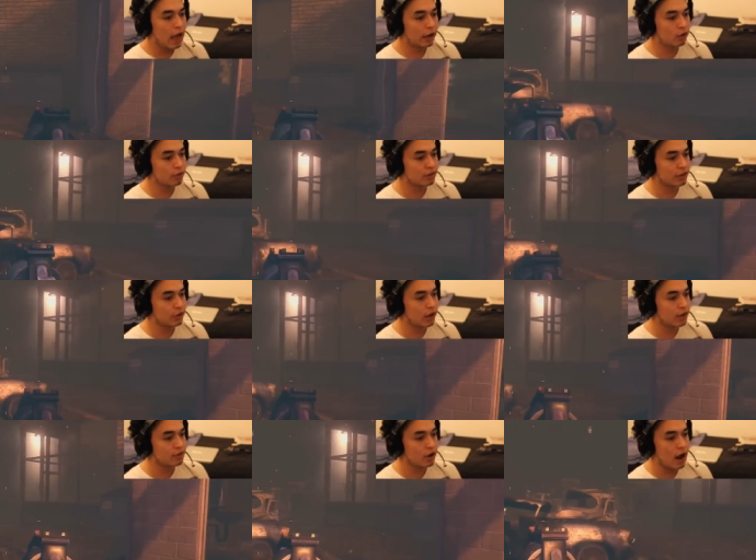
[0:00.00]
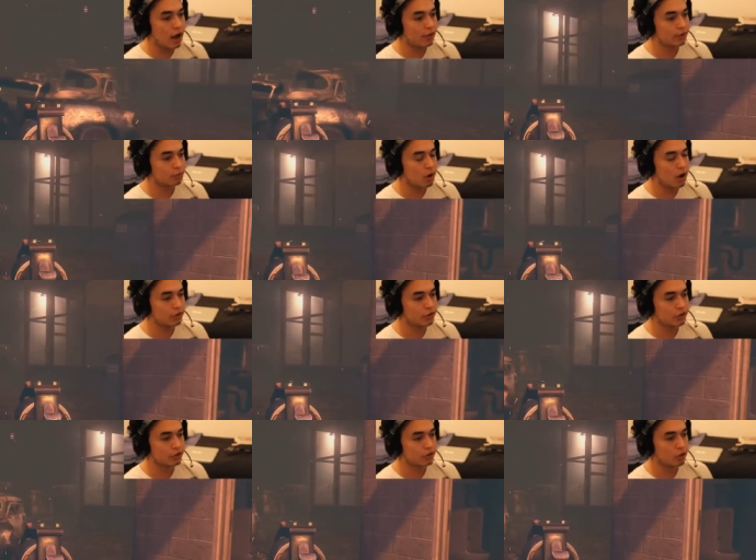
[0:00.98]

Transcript: And obviously you guys know how this works. You just